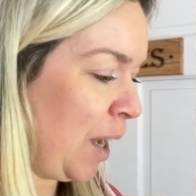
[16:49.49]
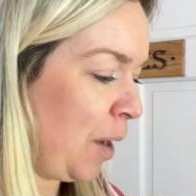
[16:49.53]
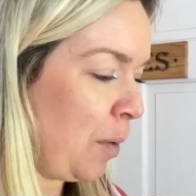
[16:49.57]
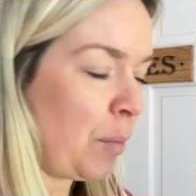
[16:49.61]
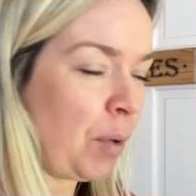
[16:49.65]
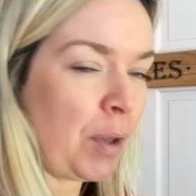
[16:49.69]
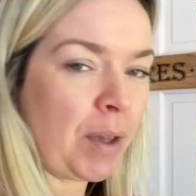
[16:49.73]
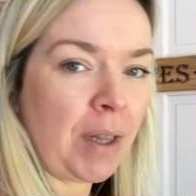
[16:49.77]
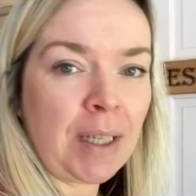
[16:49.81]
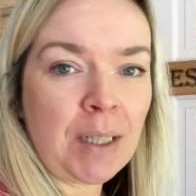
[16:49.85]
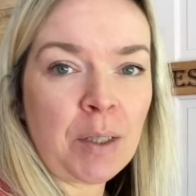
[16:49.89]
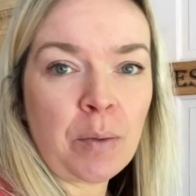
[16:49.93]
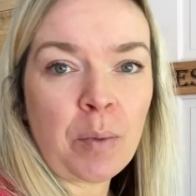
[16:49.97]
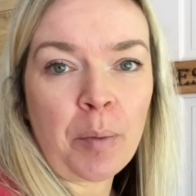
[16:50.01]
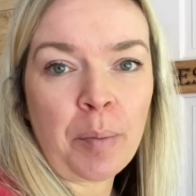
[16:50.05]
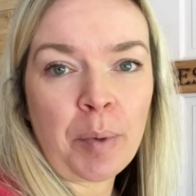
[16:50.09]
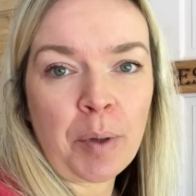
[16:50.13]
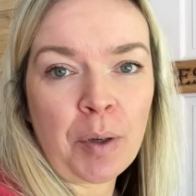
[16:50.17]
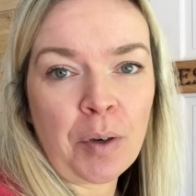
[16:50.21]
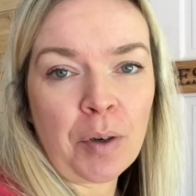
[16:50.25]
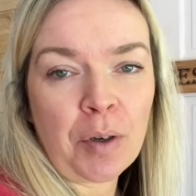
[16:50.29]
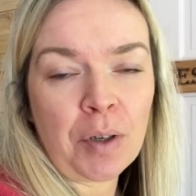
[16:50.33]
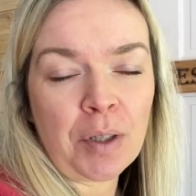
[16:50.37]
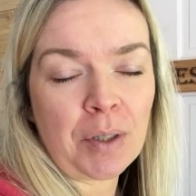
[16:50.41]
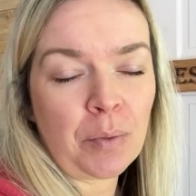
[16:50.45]
But this will be
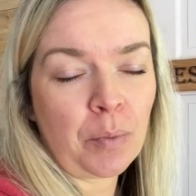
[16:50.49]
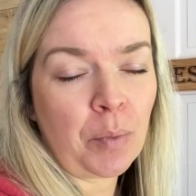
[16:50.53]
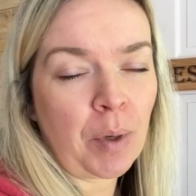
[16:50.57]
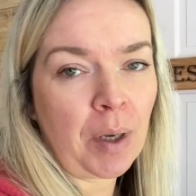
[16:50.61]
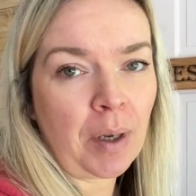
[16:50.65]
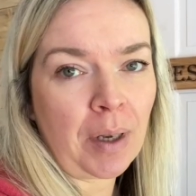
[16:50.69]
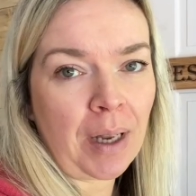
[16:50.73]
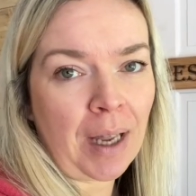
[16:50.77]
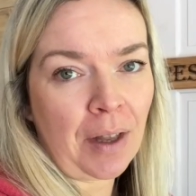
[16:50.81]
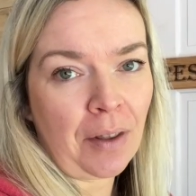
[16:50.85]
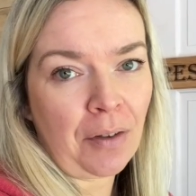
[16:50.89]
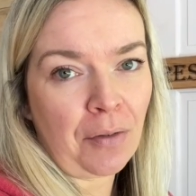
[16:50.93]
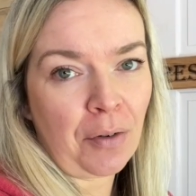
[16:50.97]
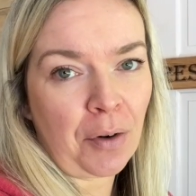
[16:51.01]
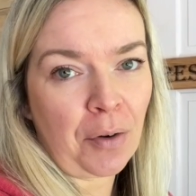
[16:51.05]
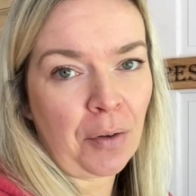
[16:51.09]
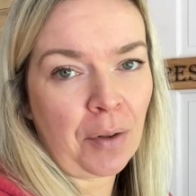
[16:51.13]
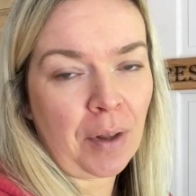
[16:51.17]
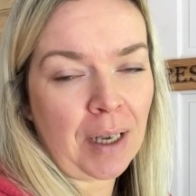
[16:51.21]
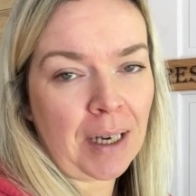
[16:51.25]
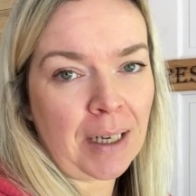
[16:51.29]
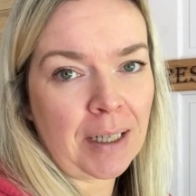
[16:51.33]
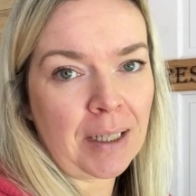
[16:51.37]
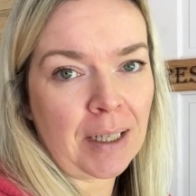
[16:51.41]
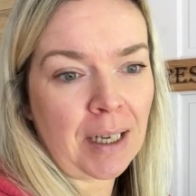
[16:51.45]
good. We'll get through
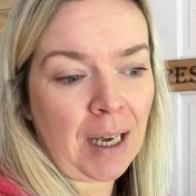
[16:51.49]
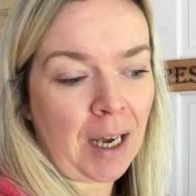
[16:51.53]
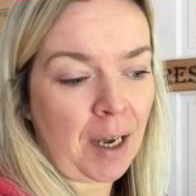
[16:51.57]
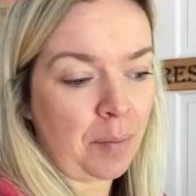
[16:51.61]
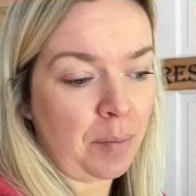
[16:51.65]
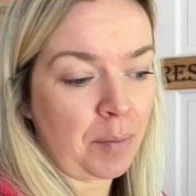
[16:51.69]
this,